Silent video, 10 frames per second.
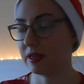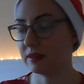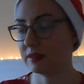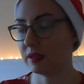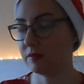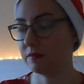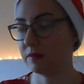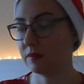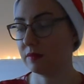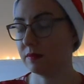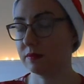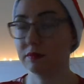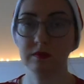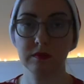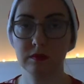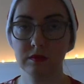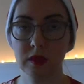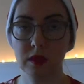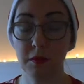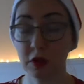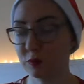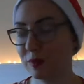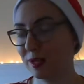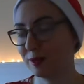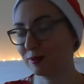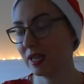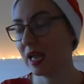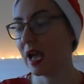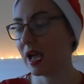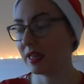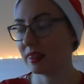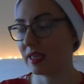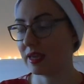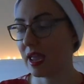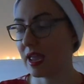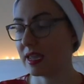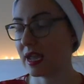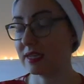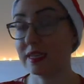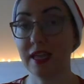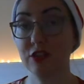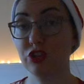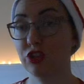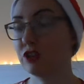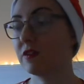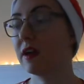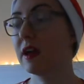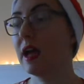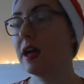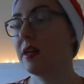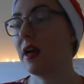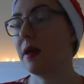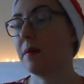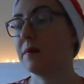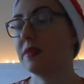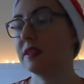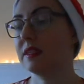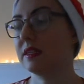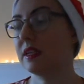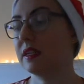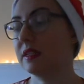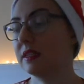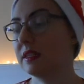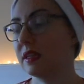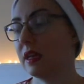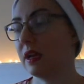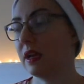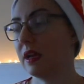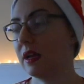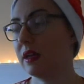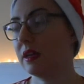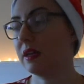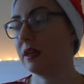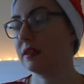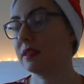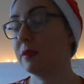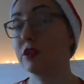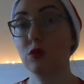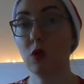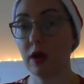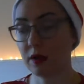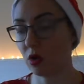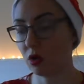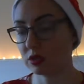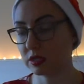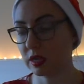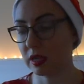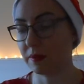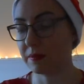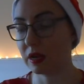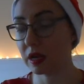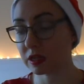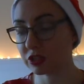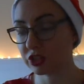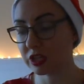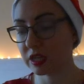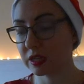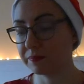some marshmallows, and then a candy cane stirrer. This is similar to what I got last year,